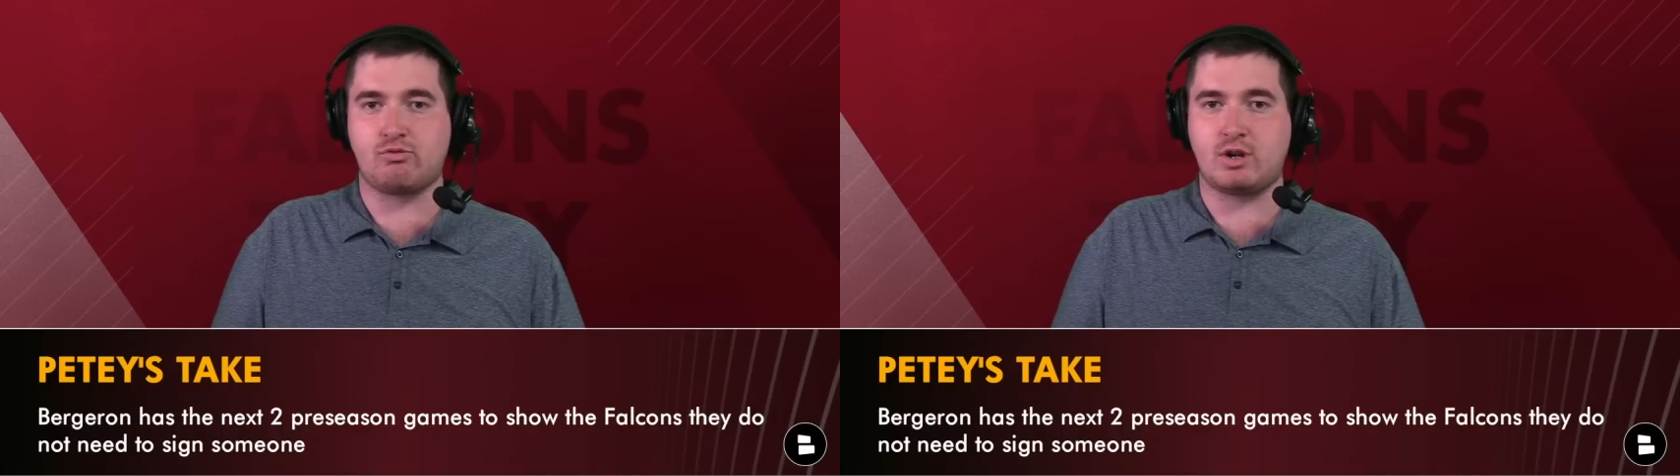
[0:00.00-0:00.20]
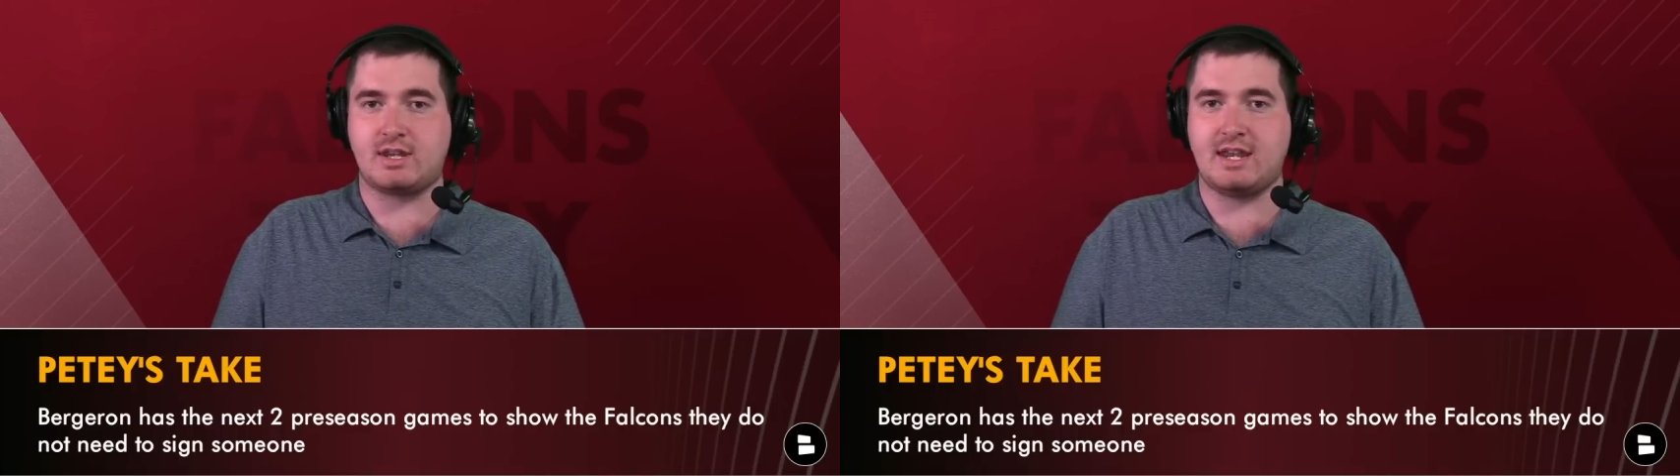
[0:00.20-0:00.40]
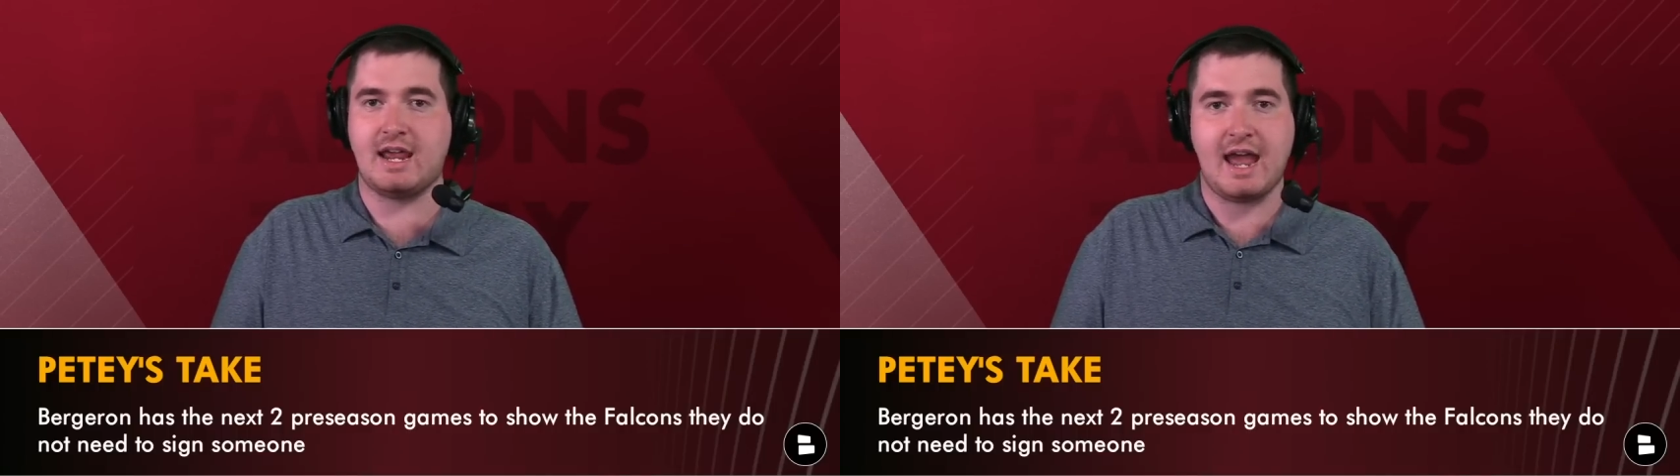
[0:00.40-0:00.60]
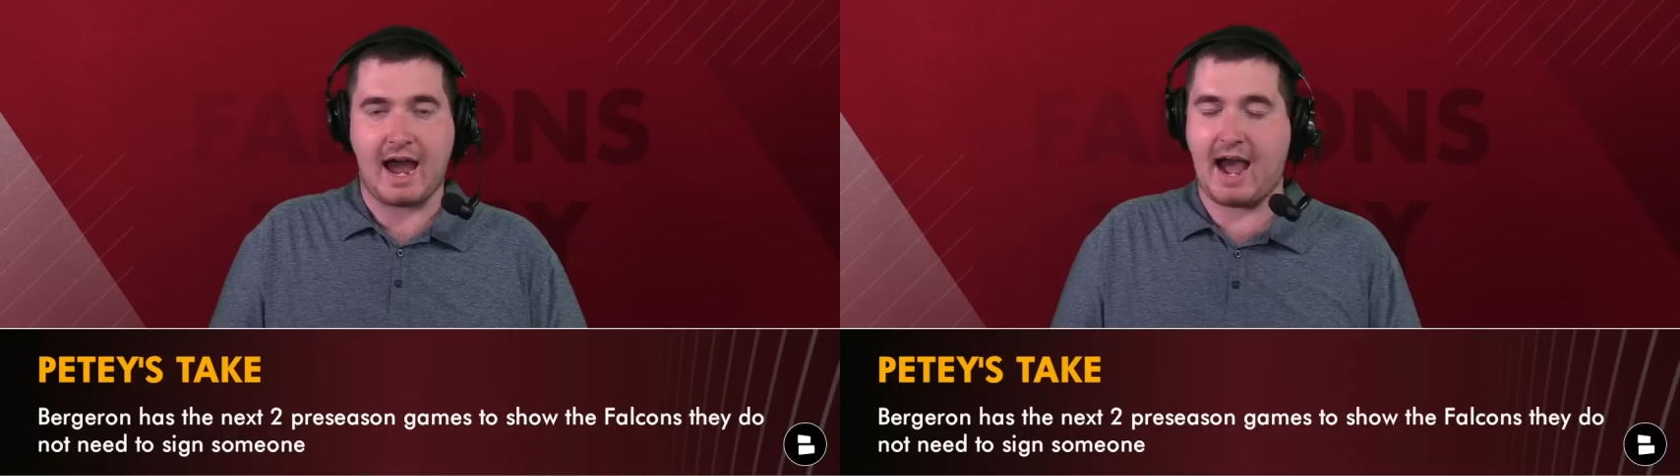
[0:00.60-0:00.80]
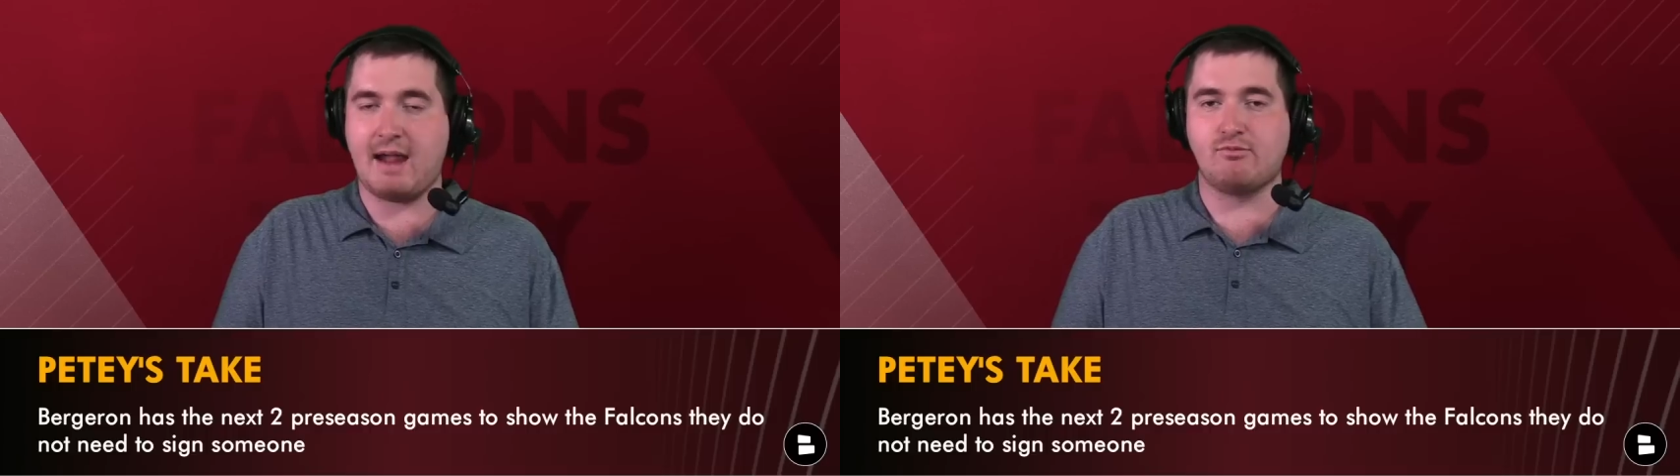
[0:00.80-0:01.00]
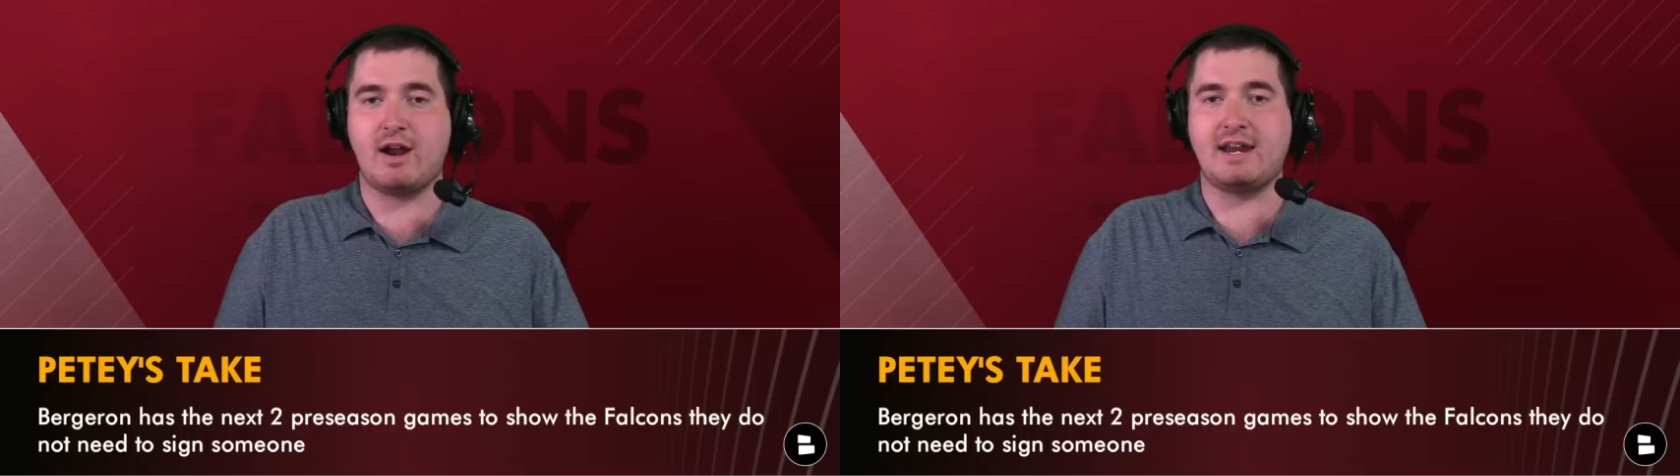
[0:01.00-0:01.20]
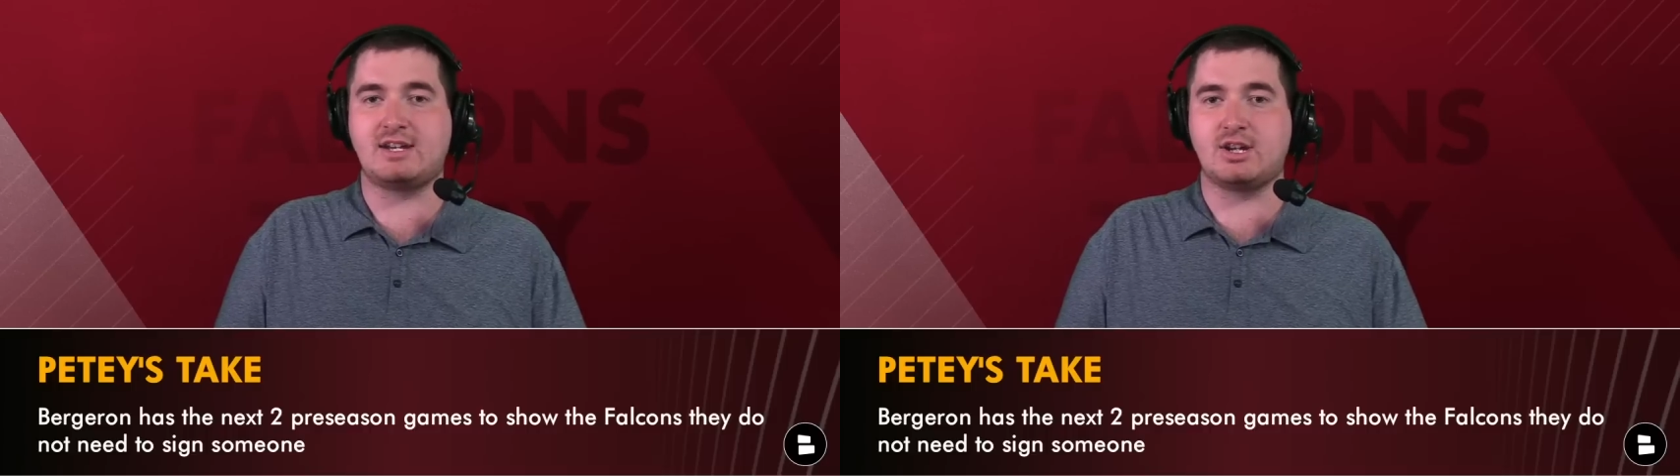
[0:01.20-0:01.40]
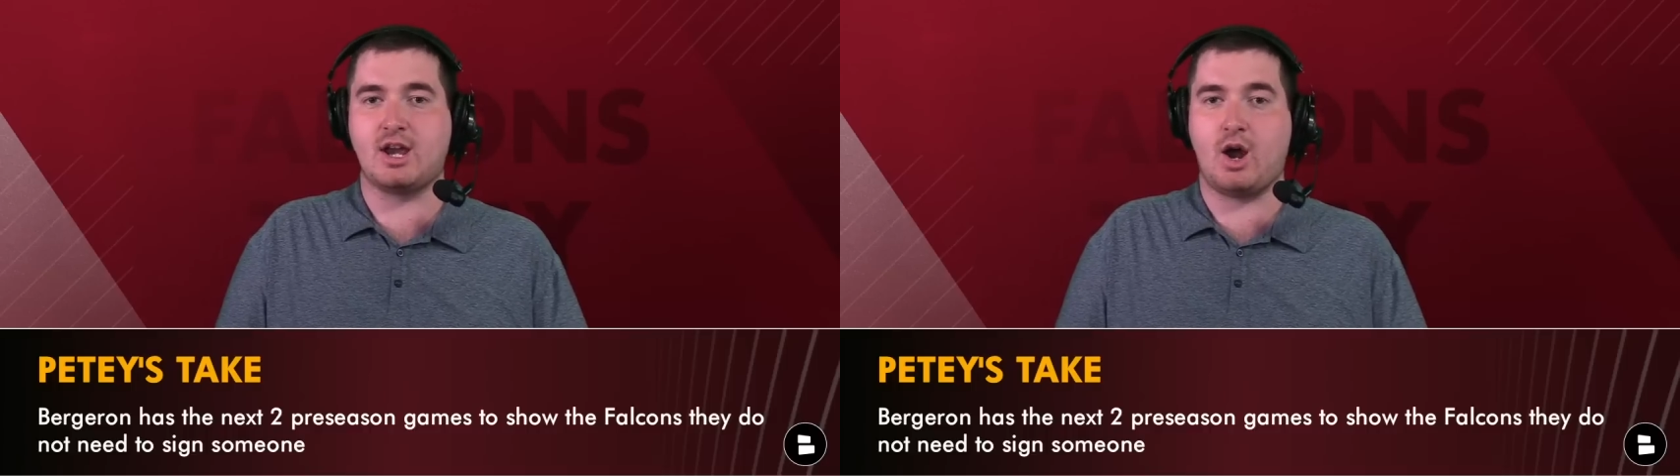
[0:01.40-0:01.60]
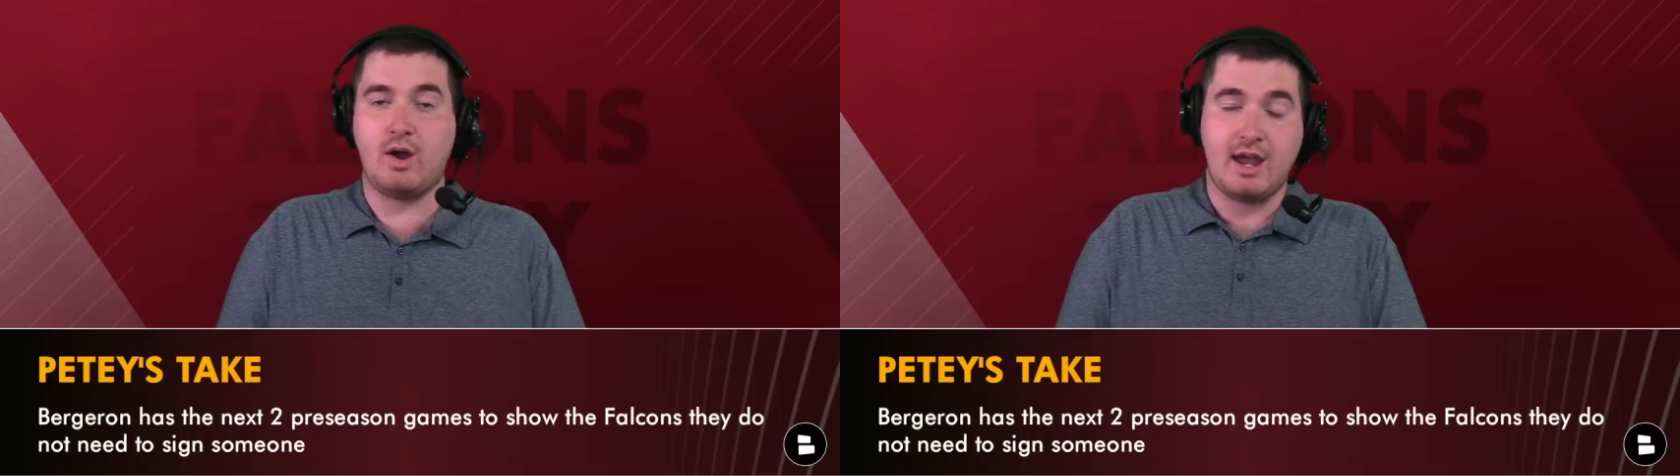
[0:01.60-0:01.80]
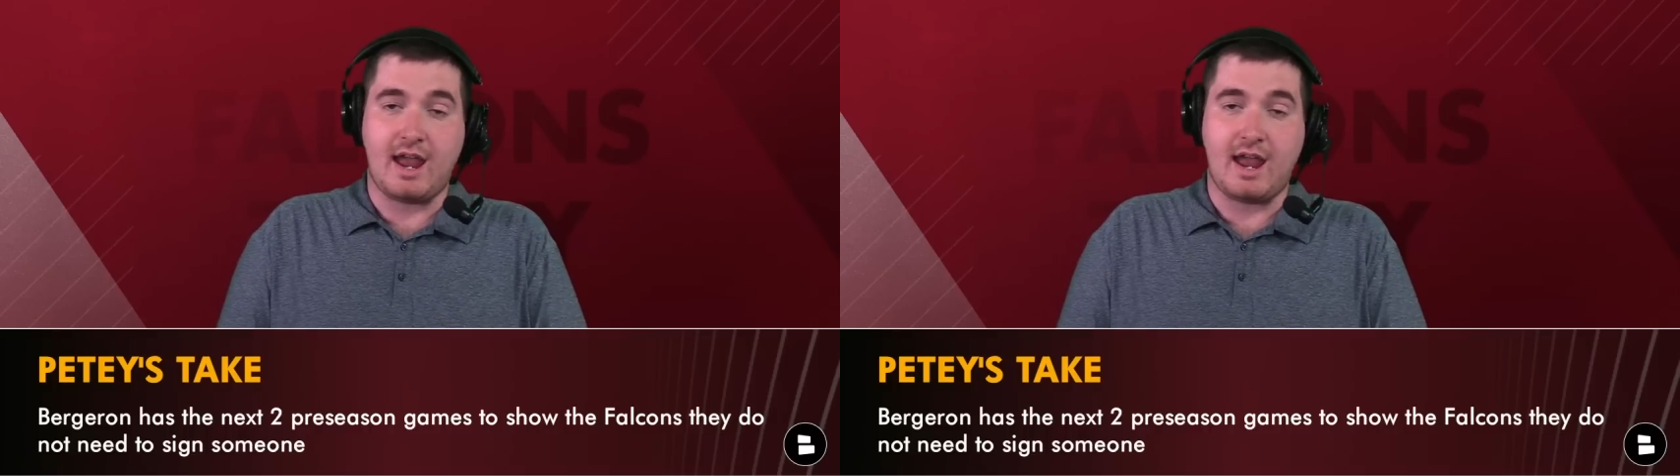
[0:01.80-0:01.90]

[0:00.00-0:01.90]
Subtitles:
rookie. I'm ready to go.